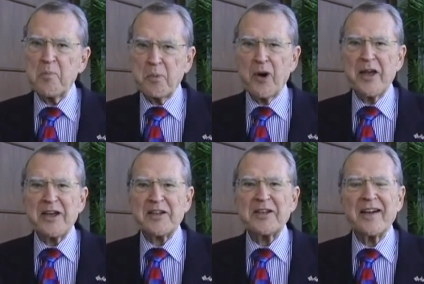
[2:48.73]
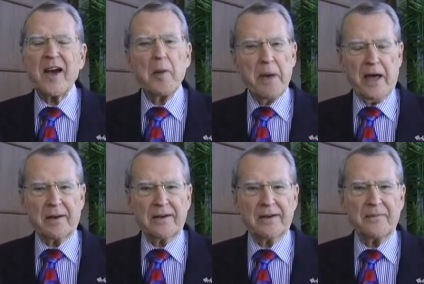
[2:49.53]
pray about
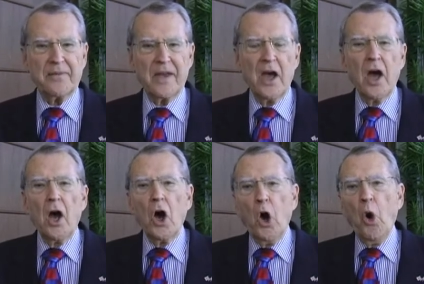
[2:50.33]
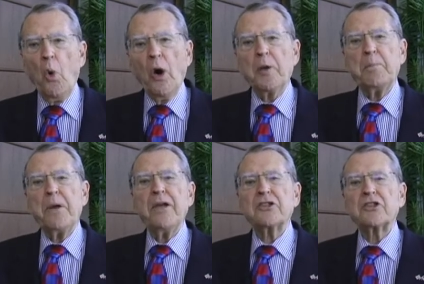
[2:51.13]
it. Oh, what
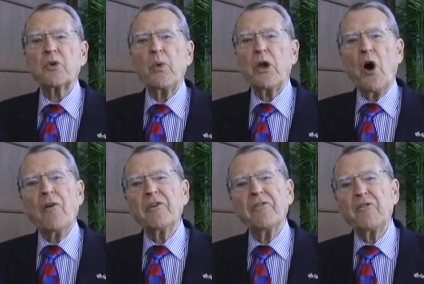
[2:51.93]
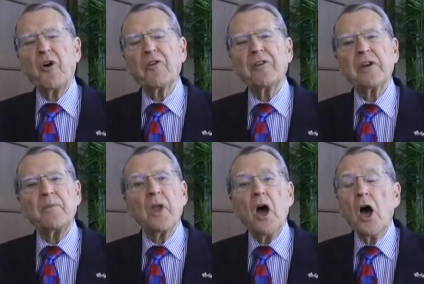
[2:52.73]
peace we often forfeit.
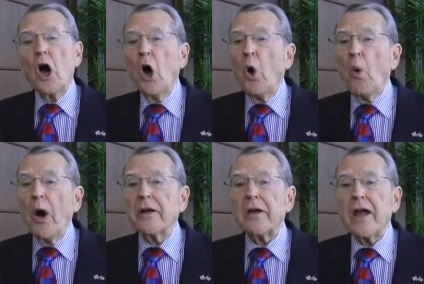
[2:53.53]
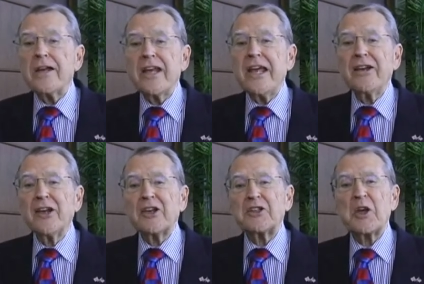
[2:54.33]
Oh, what
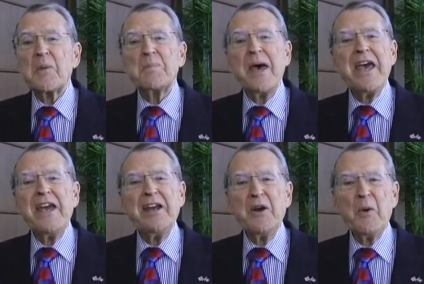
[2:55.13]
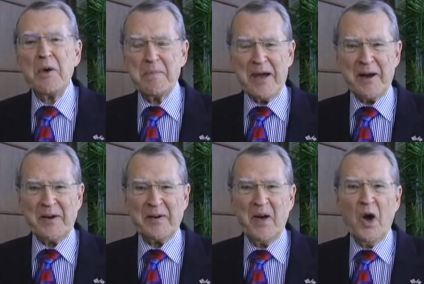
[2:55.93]
needless pain we
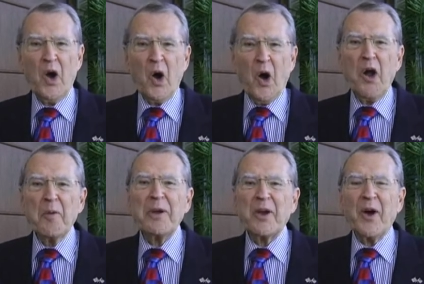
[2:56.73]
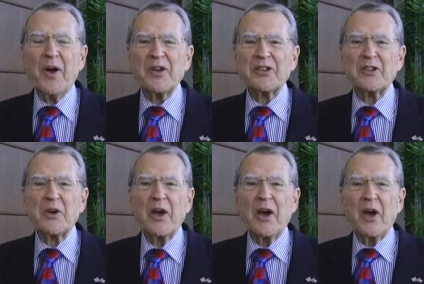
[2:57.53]
bear, all because
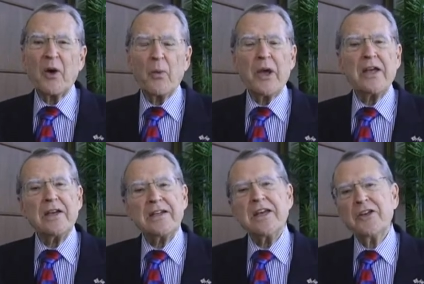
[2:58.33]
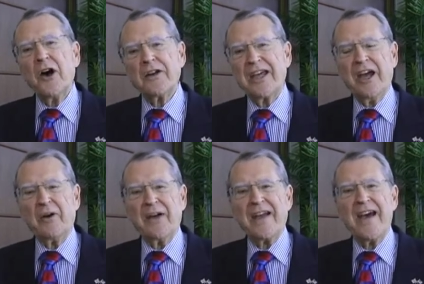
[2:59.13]
we did not
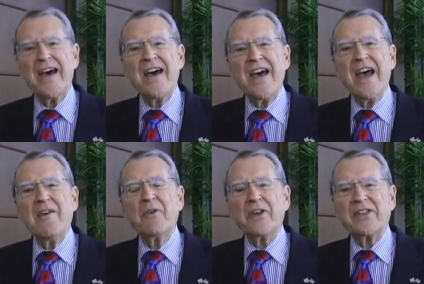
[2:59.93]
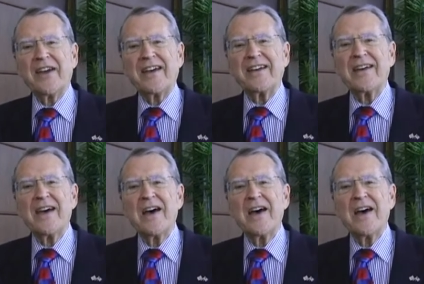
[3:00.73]
carry everything